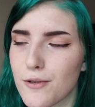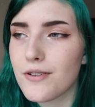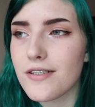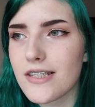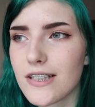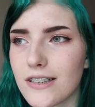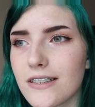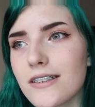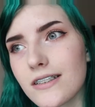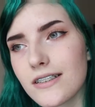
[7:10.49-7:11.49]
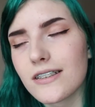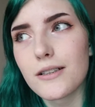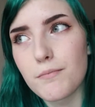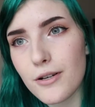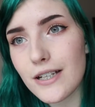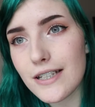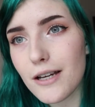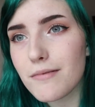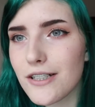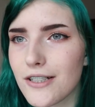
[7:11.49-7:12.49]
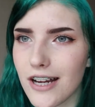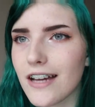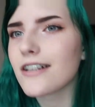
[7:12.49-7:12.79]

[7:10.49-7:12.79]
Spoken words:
was pretty damaged. I had